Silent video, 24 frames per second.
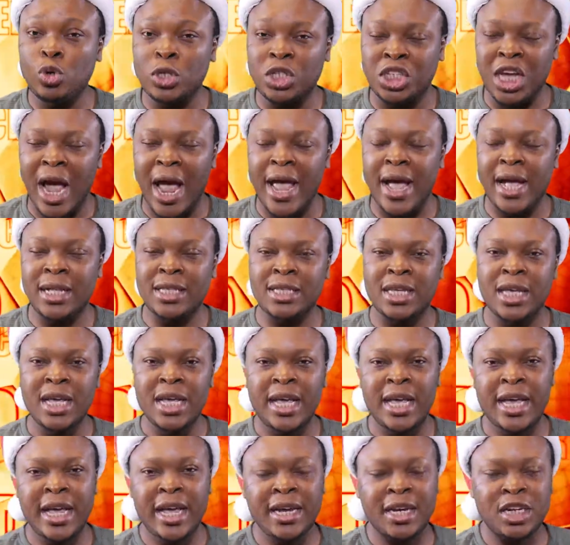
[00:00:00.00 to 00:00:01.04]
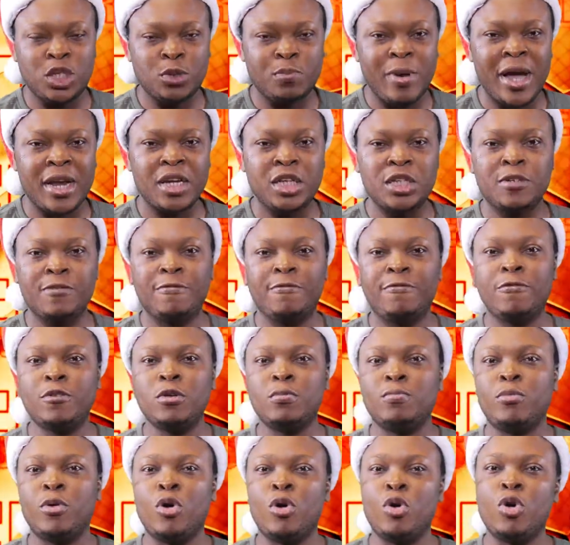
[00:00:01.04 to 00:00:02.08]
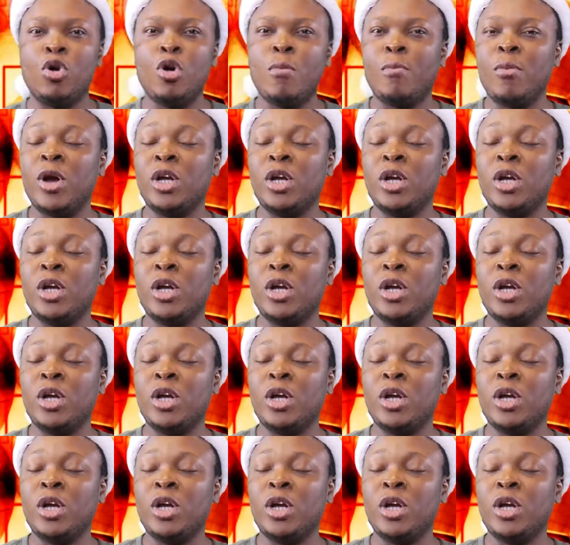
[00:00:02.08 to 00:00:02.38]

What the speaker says: giants in the Spanish football,